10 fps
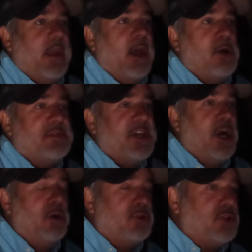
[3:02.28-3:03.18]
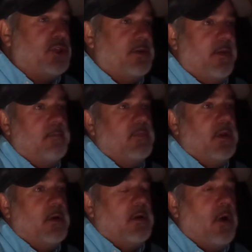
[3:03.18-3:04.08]
he helps coach
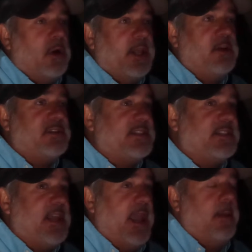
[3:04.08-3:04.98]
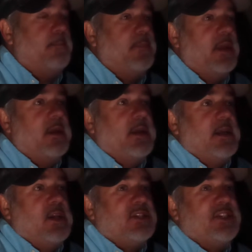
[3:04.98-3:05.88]
Carlitos' team.
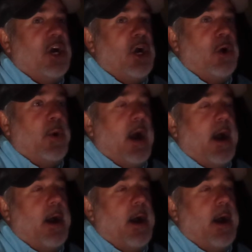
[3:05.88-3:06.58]
So,